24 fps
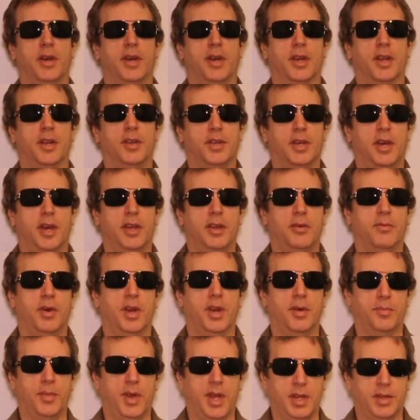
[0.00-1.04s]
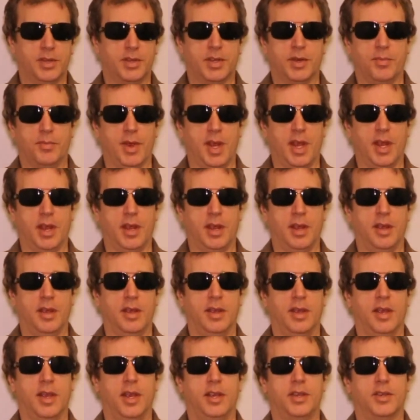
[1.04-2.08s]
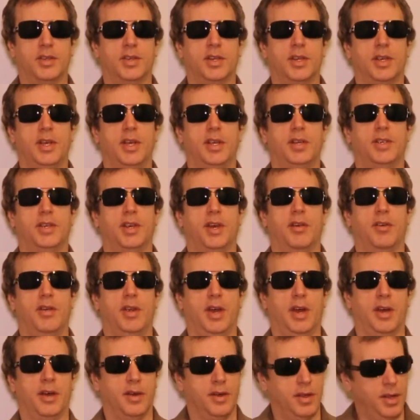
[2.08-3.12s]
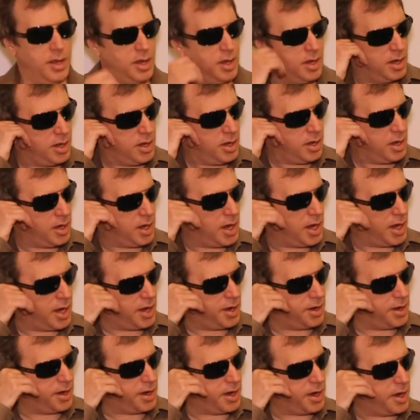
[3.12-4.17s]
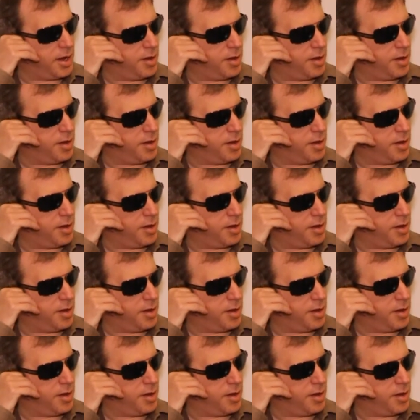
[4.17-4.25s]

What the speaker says: I'm going to tell you what it means to me, each area, and